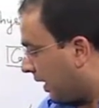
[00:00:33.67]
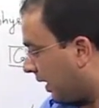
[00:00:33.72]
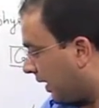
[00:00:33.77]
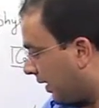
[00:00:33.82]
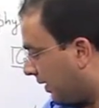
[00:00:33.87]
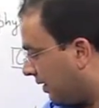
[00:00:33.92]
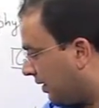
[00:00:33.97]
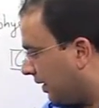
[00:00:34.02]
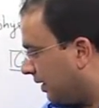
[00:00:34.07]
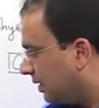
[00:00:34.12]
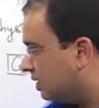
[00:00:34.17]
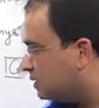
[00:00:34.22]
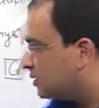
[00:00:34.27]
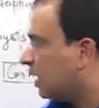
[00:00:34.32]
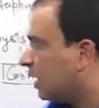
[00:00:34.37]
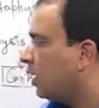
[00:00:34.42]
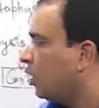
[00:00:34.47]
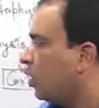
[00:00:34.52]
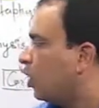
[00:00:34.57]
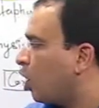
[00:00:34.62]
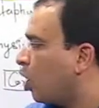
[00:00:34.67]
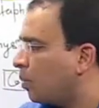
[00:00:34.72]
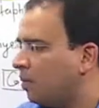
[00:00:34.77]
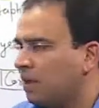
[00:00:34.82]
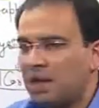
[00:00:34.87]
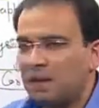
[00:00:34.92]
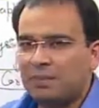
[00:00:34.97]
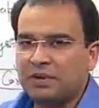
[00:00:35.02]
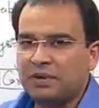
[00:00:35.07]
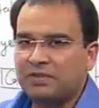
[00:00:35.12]
head is a
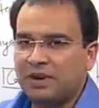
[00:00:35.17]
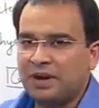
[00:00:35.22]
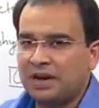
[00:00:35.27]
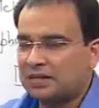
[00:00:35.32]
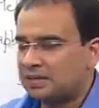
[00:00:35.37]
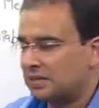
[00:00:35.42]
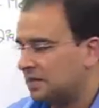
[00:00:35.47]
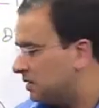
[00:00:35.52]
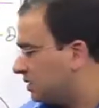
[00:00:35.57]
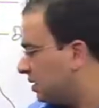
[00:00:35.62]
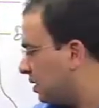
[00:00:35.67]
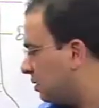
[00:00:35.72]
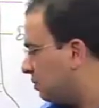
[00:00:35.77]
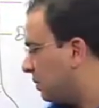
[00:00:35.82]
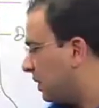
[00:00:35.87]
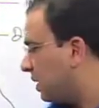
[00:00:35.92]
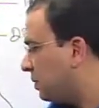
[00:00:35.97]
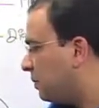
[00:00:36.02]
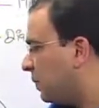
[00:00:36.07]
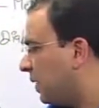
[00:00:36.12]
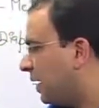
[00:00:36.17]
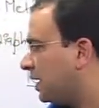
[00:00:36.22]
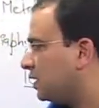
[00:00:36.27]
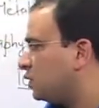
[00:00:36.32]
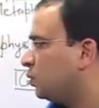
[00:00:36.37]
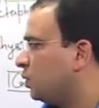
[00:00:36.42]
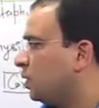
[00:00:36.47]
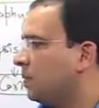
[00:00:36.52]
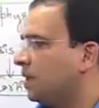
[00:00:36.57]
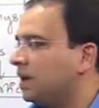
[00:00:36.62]
normal epiphysis, but
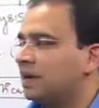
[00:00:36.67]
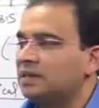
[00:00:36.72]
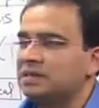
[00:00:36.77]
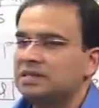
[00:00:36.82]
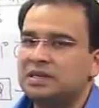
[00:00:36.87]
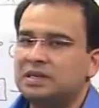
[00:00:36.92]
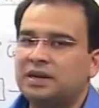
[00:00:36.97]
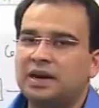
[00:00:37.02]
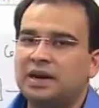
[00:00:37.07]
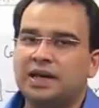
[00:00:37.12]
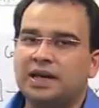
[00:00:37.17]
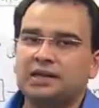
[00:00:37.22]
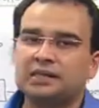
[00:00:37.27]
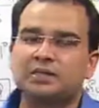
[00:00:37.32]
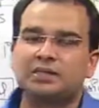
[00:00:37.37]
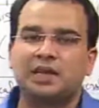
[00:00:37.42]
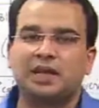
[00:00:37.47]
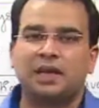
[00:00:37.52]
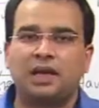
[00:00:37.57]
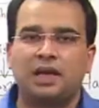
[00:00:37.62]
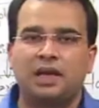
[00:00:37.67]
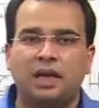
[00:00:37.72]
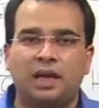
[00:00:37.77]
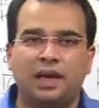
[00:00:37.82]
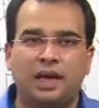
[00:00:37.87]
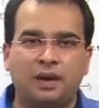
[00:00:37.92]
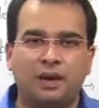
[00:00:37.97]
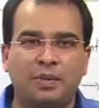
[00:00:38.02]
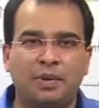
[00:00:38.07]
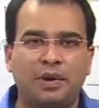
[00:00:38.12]
base will be considered as
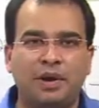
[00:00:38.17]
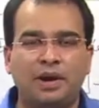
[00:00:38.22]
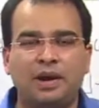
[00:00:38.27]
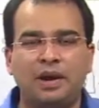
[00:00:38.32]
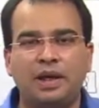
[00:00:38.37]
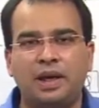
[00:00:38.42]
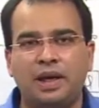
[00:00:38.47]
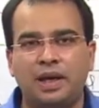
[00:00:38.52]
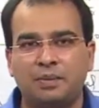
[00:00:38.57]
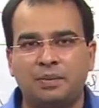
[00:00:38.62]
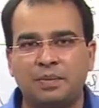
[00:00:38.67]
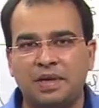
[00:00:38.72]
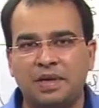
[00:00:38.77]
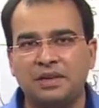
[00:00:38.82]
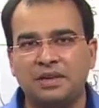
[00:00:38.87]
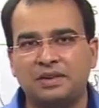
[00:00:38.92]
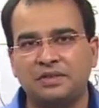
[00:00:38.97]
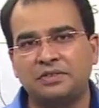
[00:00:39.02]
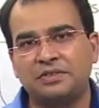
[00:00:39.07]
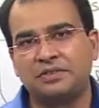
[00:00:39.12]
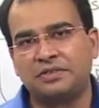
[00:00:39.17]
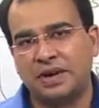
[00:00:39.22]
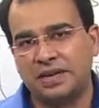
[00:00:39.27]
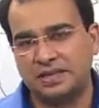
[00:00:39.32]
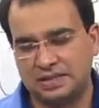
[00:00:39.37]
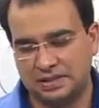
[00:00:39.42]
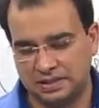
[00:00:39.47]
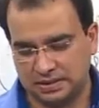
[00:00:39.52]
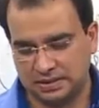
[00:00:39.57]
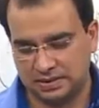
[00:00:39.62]
aberrant
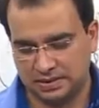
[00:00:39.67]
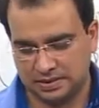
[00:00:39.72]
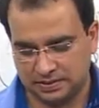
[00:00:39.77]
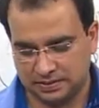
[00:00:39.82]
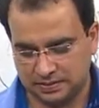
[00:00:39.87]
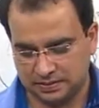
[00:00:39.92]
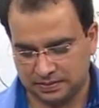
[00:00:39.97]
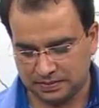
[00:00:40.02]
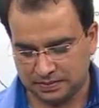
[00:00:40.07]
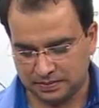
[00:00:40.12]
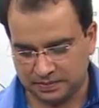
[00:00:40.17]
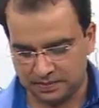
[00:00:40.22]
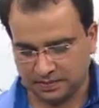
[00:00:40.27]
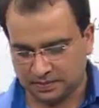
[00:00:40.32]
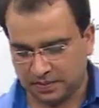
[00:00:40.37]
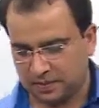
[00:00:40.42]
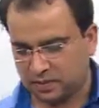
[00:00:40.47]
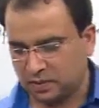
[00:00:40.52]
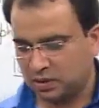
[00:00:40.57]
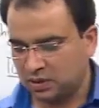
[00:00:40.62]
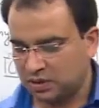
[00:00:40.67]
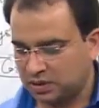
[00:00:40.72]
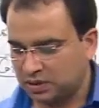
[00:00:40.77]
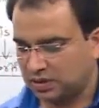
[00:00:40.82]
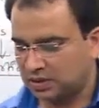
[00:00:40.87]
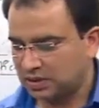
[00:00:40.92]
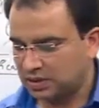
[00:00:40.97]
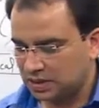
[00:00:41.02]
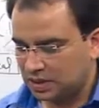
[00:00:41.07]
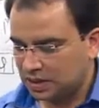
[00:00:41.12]
epiphysis. So this
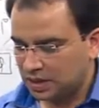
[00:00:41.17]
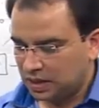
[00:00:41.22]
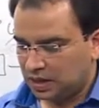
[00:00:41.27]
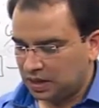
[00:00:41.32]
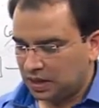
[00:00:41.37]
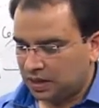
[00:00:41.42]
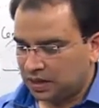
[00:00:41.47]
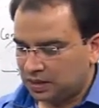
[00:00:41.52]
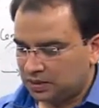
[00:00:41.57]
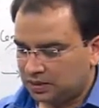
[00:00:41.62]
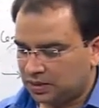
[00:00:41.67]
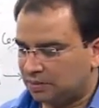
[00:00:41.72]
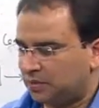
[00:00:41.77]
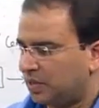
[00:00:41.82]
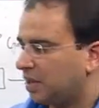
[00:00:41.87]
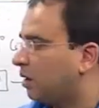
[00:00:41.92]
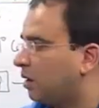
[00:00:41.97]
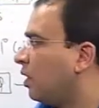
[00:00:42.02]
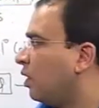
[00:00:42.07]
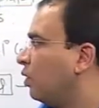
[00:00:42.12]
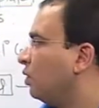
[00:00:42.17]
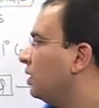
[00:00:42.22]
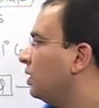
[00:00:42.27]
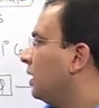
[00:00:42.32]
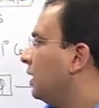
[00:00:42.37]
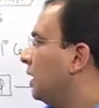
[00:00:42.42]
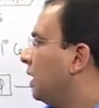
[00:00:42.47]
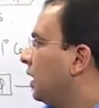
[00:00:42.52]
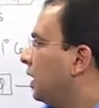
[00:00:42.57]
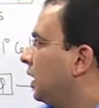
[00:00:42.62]
is something about
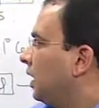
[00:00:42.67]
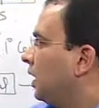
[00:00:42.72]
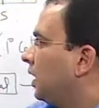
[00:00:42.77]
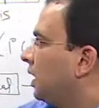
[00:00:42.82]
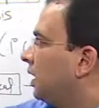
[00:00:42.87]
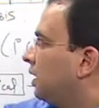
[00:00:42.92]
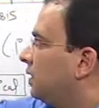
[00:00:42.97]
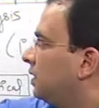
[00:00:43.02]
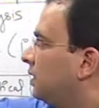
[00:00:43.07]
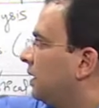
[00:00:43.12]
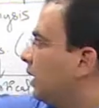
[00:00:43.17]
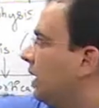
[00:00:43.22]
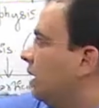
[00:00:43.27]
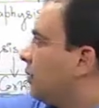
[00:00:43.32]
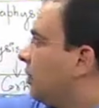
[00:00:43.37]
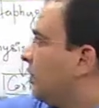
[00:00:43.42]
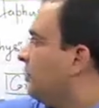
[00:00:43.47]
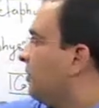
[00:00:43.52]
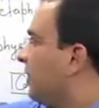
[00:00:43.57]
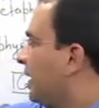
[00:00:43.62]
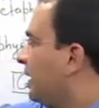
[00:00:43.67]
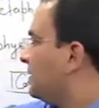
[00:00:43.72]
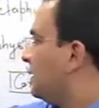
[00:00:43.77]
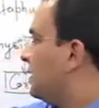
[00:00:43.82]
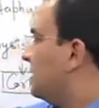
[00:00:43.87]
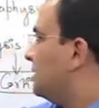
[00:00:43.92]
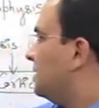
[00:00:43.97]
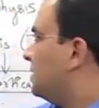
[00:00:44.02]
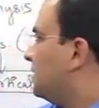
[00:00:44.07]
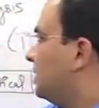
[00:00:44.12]
the
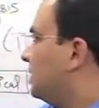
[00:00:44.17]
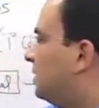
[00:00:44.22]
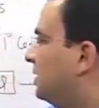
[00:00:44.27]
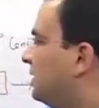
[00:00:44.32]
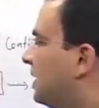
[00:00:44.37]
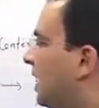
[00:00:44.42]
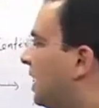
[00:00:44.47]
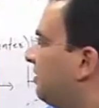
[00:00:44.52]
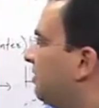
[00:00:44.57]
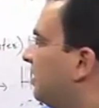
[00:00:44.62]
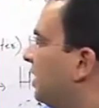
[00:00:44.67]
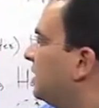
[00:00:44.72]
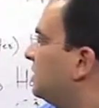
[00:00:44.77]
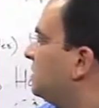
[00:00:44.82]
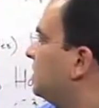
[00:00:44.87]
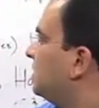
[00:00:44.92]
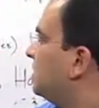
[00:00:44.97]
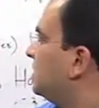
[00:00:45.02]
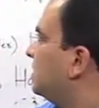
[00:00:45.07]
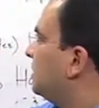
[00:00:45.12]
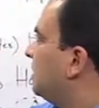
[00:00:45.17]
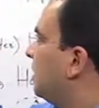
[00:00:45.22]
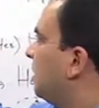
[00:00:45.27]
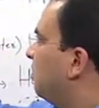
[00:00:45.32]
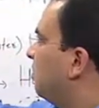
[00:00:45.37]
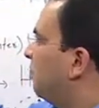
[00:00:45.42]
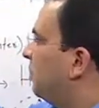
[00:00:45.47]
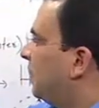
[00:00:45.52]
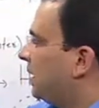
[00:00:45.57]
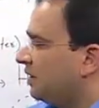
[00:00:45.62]
epiphysis, the diaphysis,
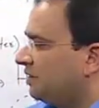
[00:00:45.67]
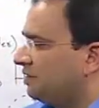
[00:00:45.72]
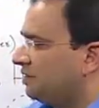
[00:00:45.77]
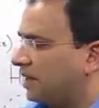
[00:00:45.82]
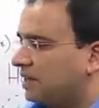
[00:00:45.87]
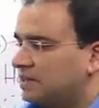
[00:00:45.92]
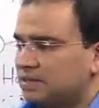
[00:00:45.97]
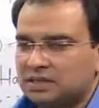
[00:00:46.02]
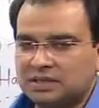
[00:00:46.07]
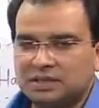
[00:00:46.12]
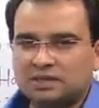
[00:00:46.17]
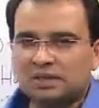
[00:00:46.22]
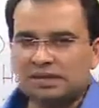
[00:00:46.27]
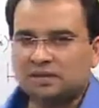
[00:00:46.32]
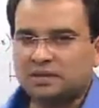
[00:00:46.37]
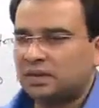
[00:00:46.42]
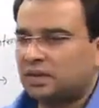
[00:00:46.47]
metaphysis.